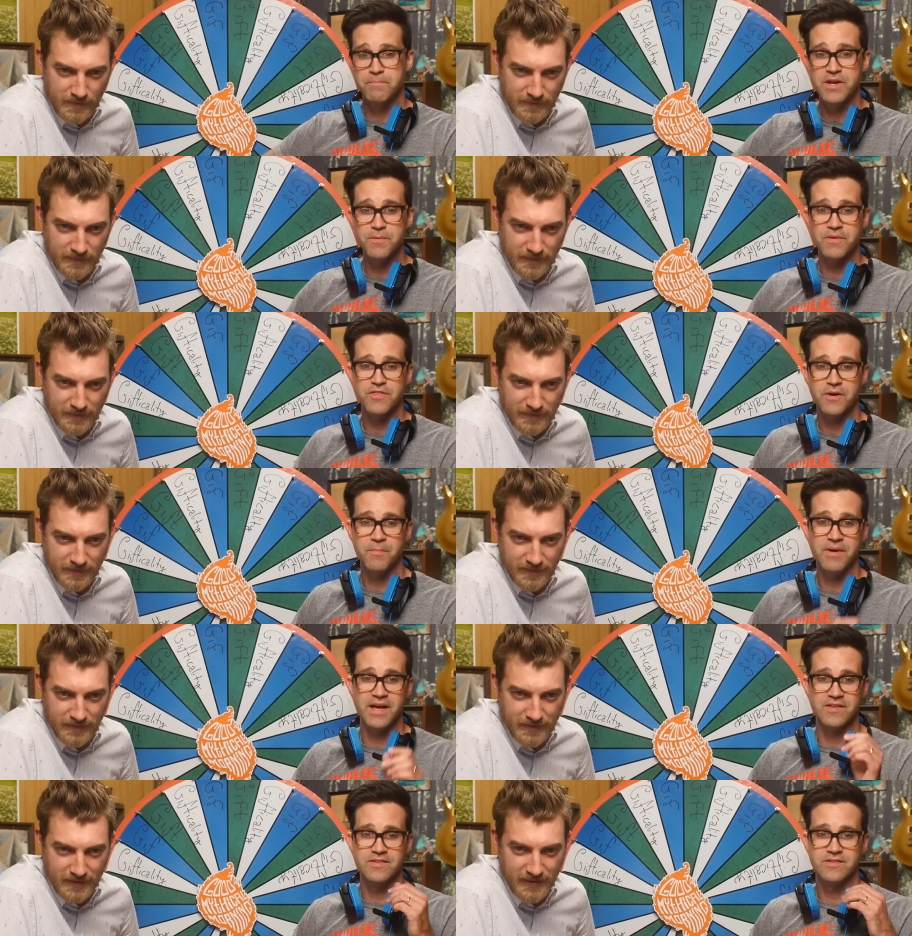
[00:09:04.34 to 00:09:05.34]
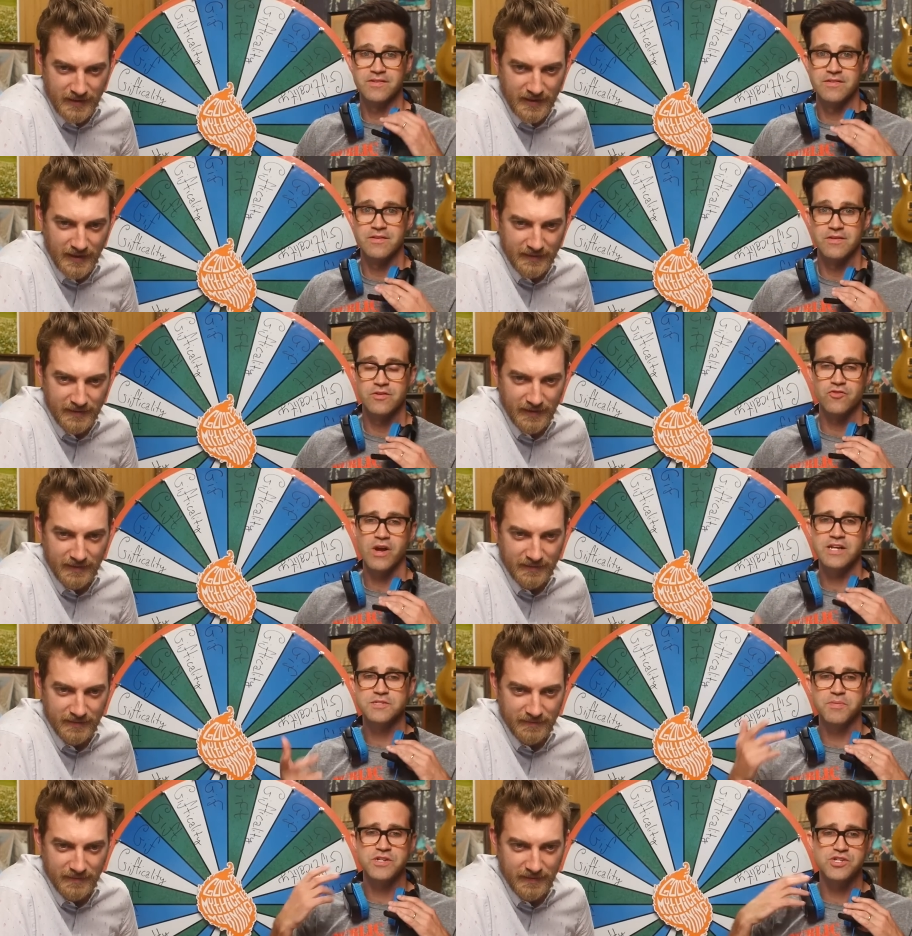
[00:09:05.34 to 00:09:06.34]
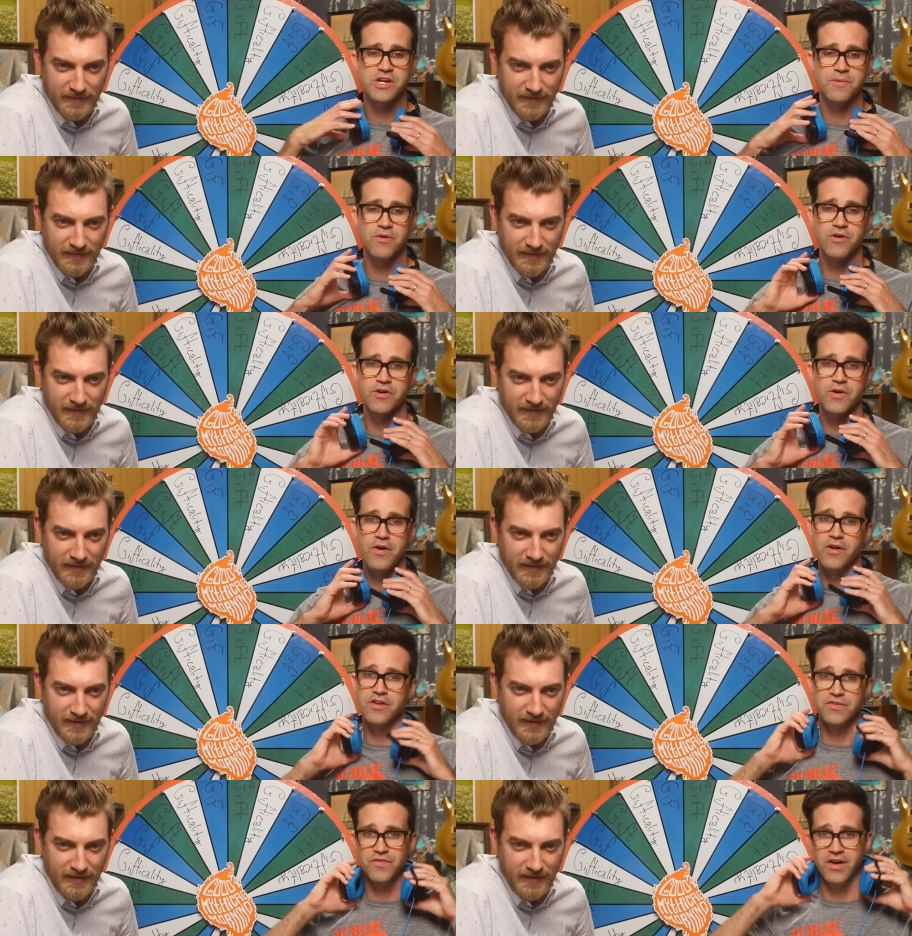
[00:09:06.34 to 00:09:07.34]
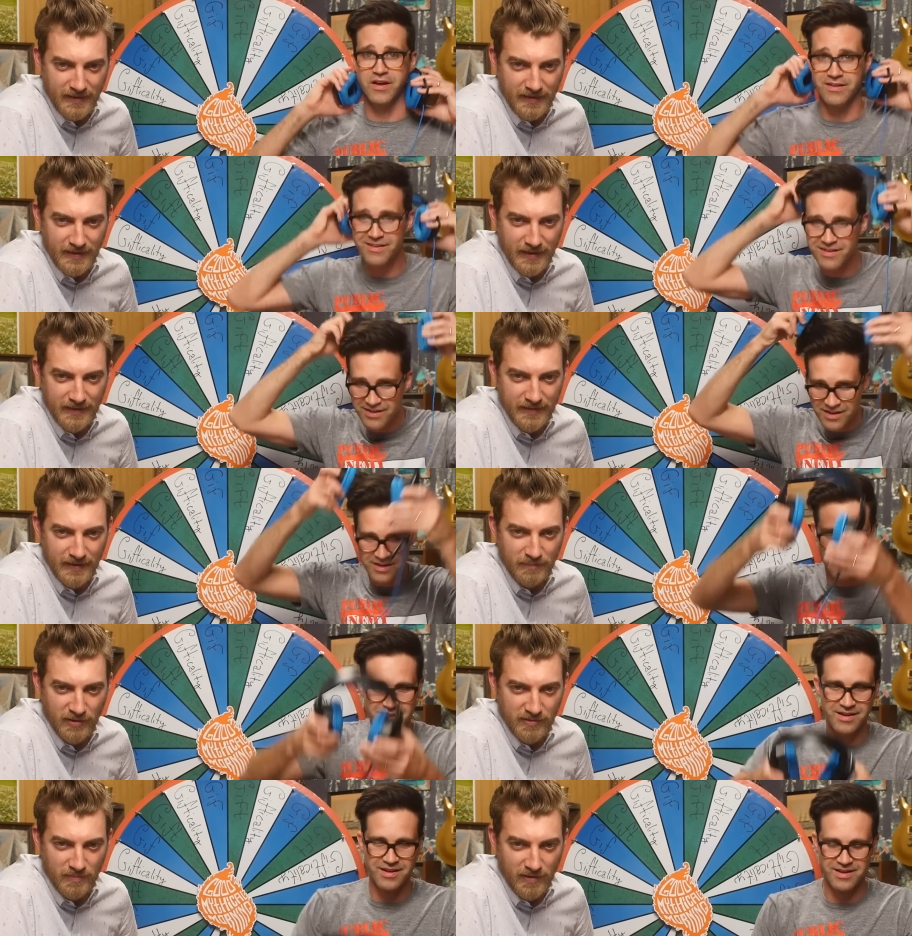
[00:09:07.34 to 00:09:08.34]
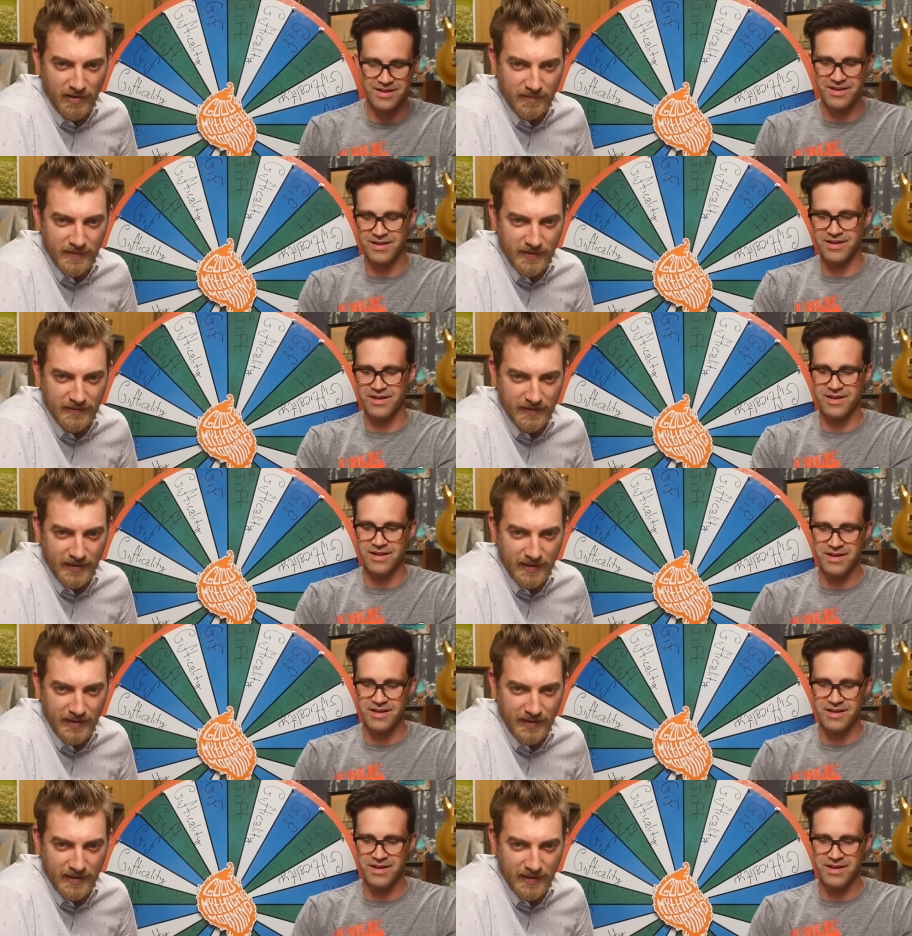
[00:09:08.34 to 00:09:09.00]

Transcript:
Speaker 1: Be your mythical best. He had that. Try a Speech Jammer on your own. It's he, fun. He had that birthmark, man. Look